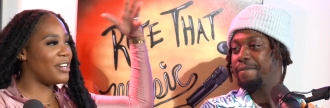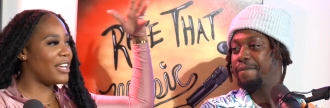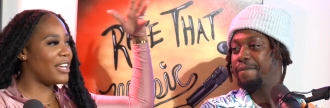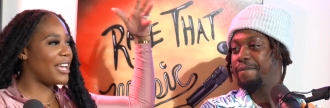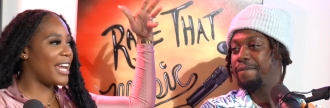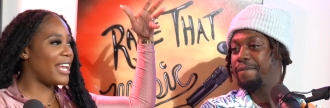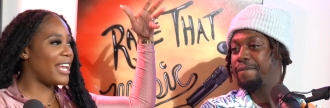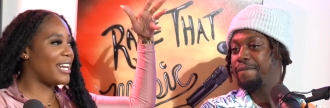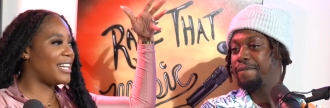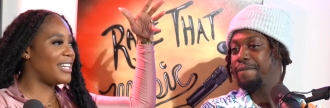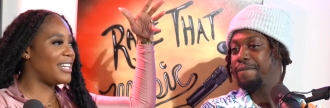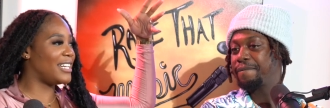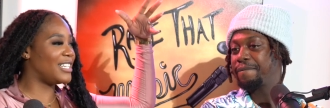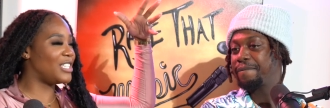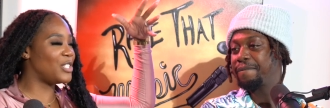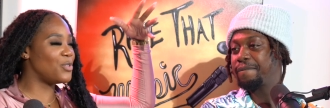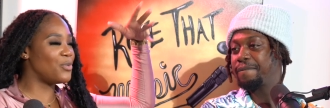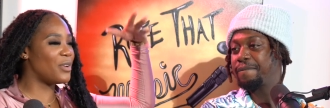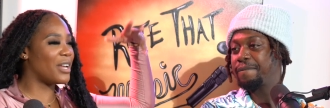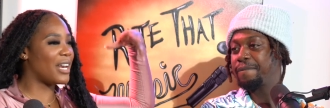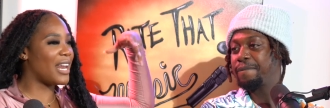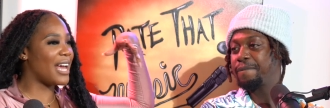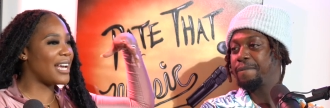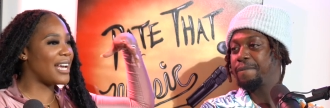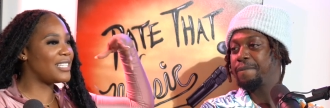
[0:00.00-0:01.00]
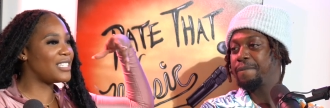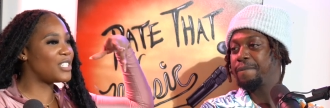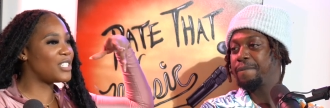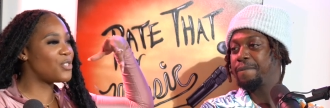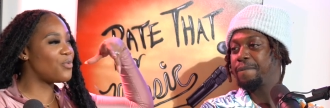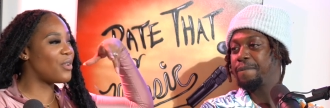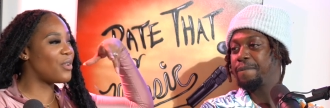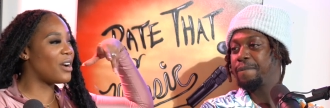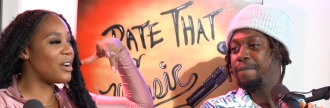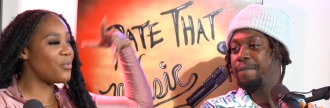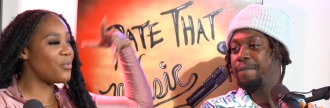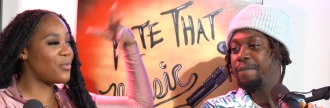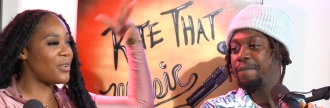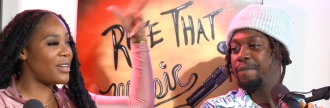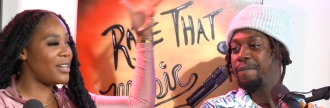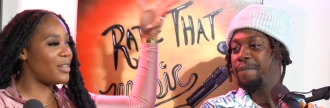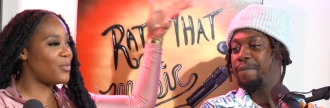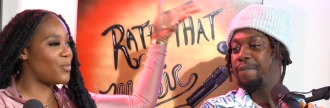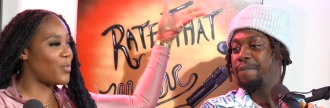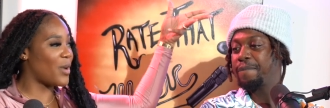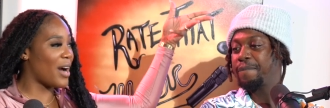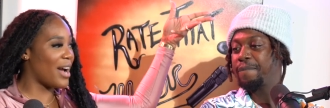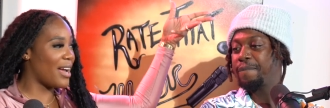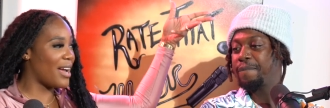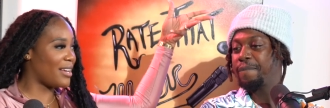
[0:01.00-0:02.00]
Speaker 1: communicated that you would like to work
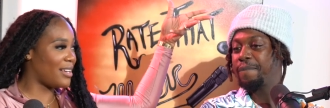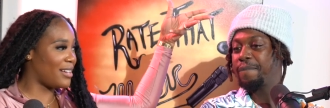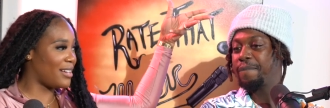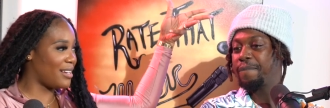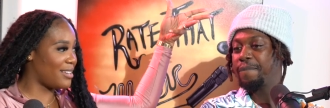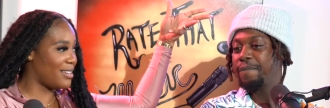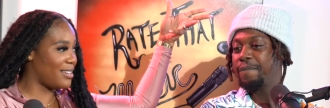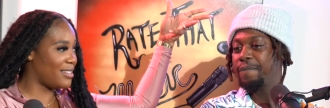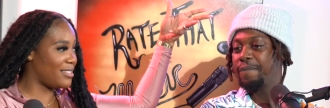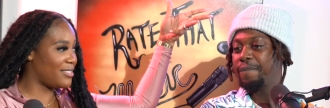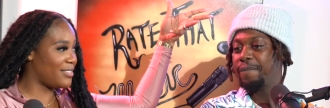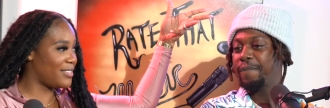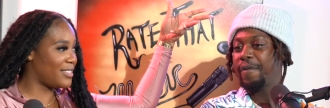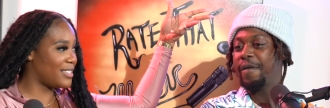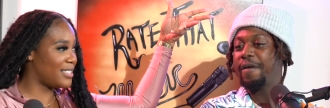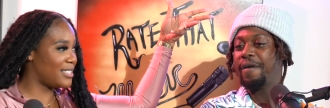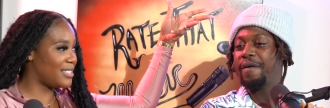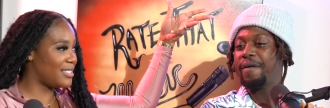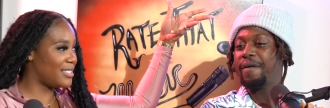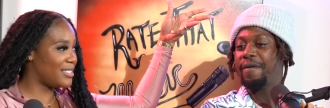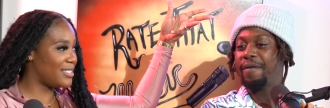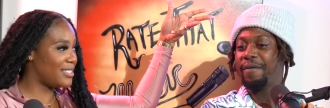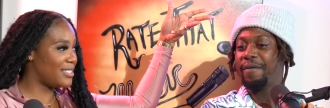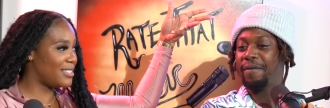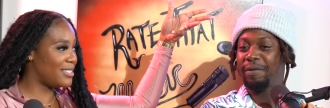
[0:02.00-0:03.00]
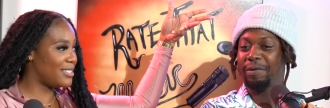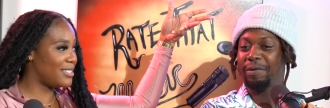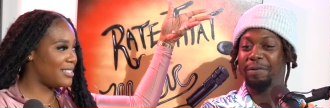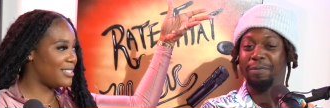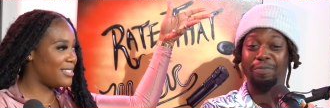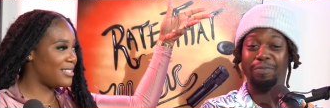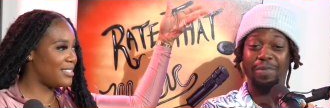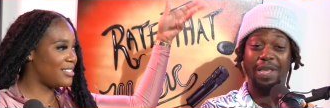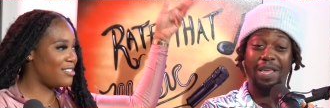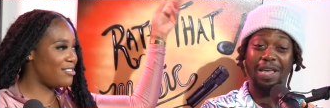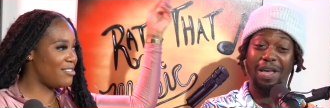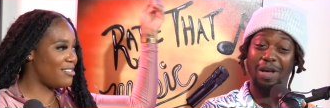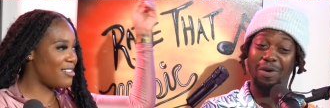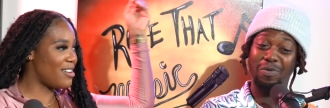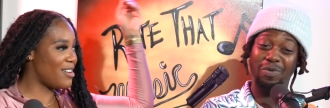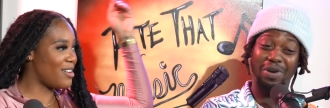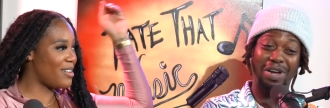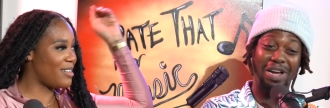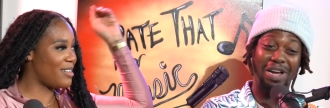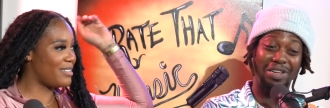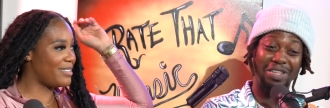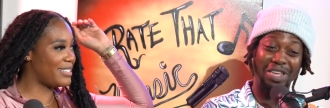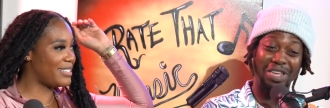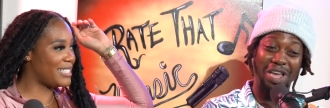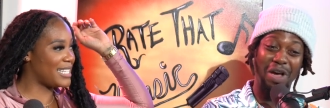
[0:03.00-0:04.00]
with Wyclef.
Speaker 2: Yeah, yeah,
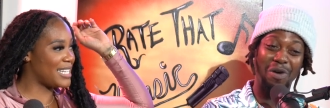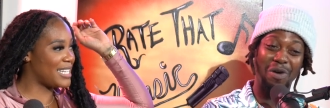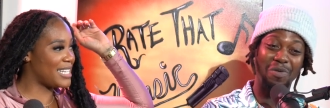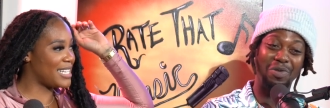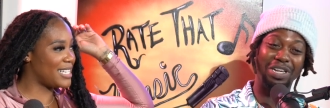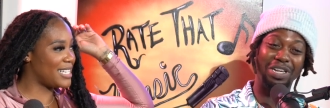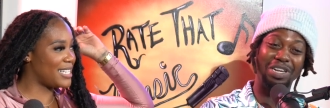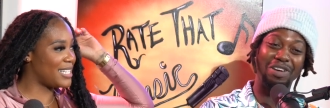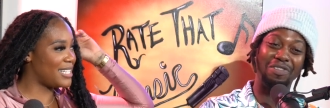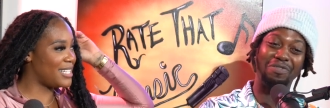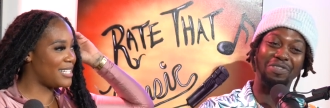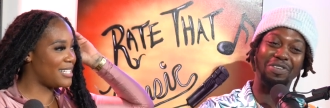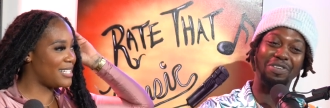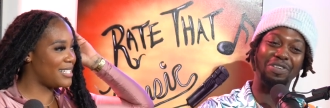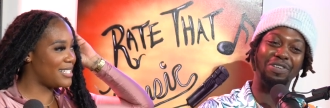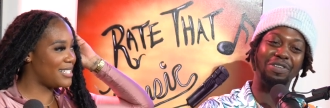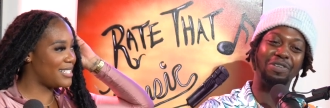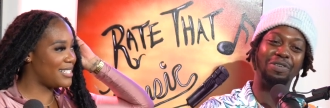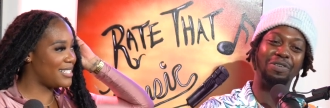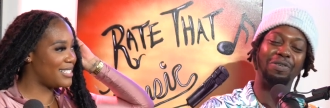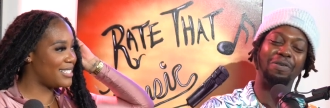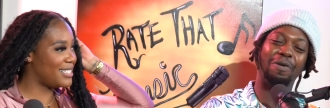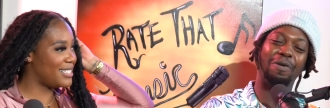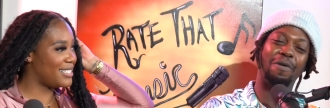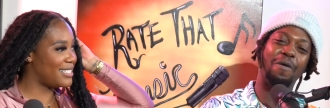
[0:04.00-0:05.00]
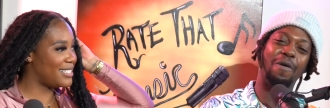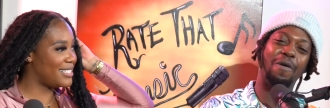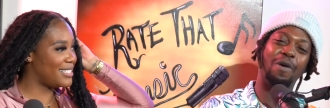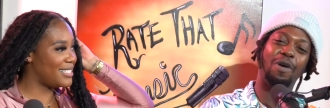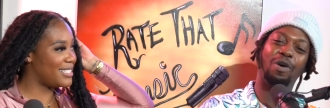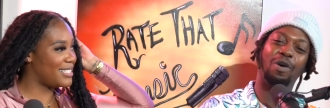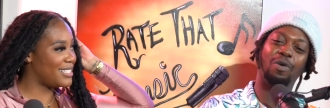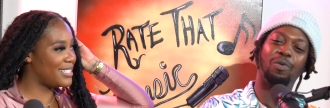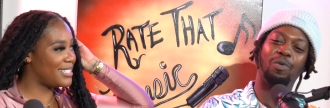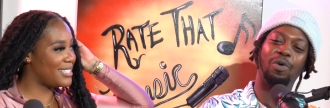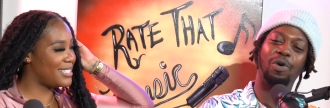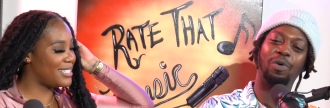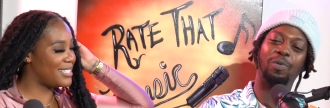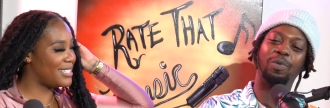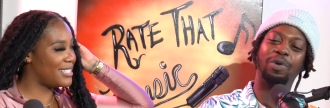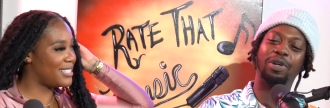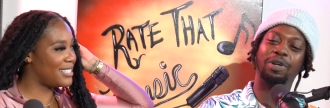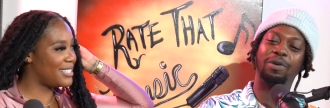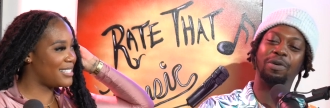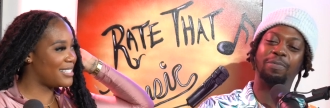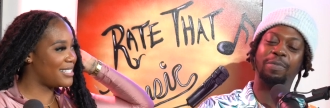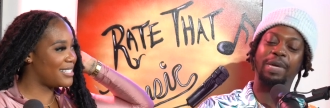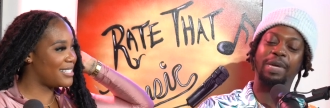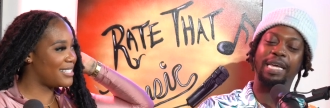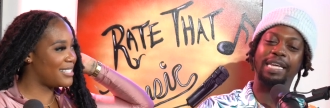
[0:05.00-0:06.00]
I yeah, I would love to work
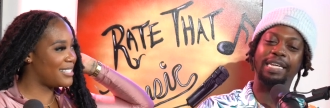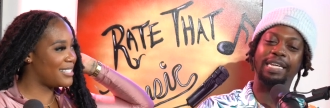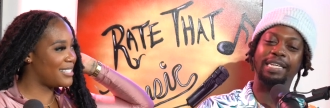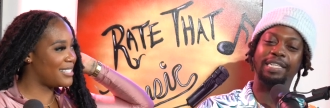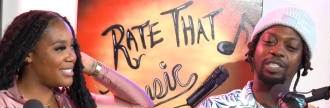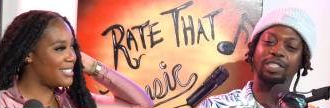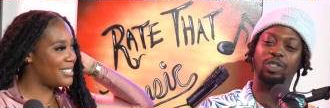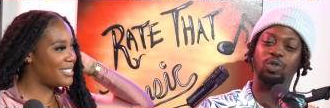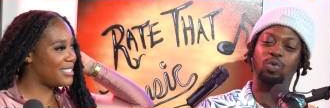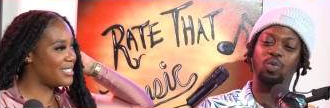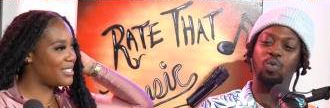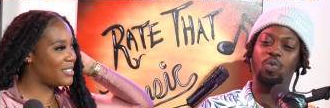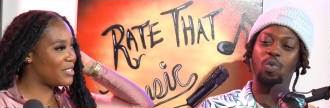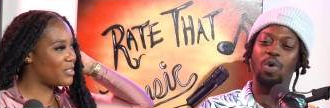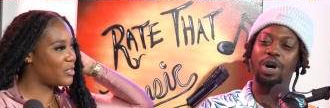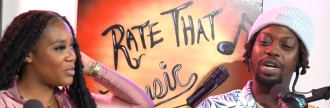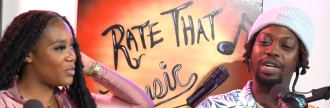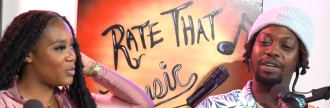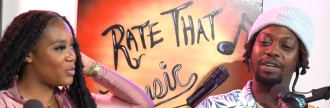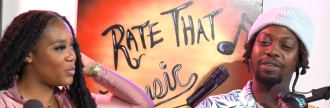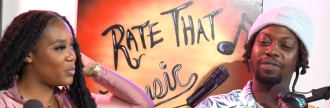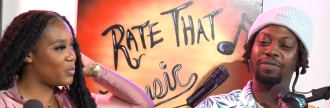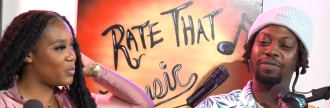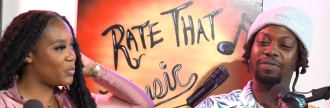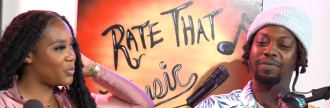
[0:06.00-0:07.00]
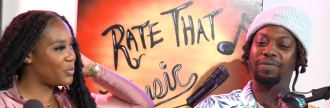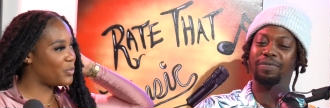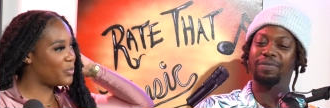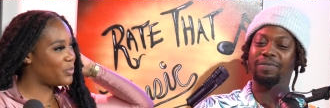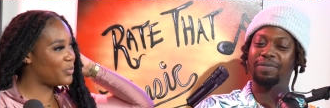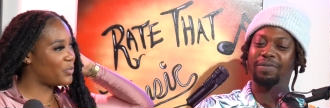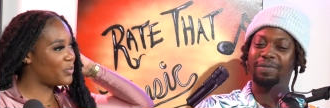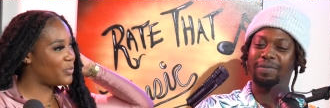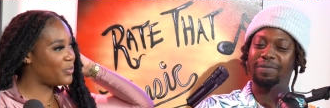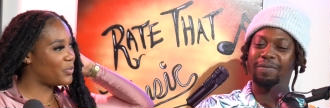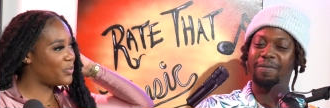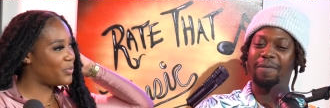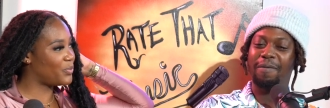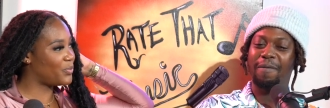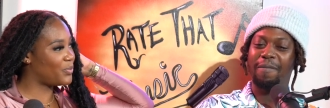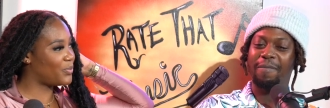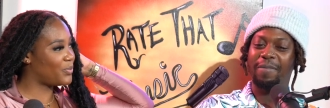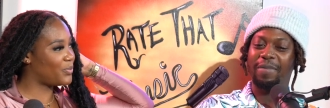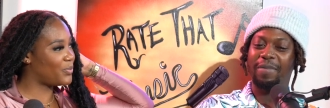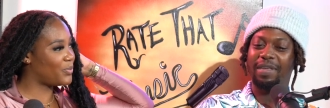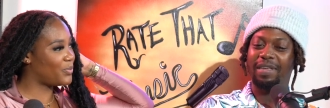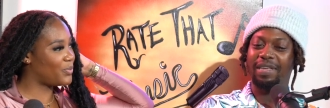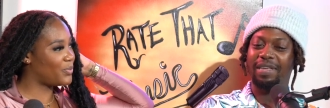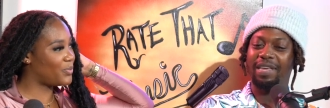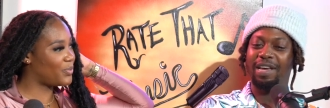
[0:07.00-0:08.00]
with him. He's one of
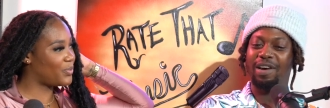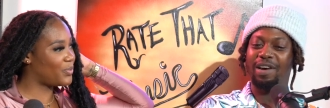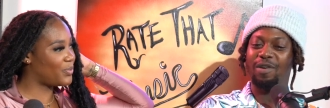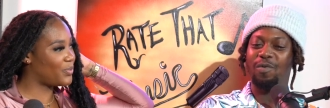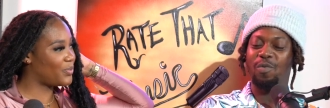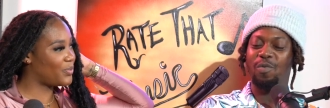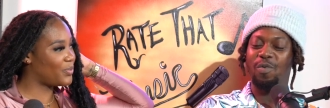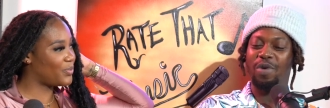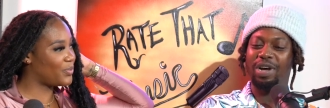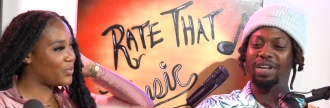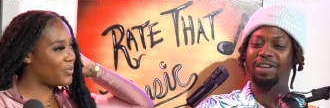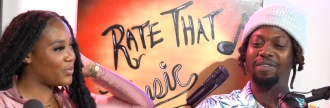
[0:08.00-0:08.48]
yeah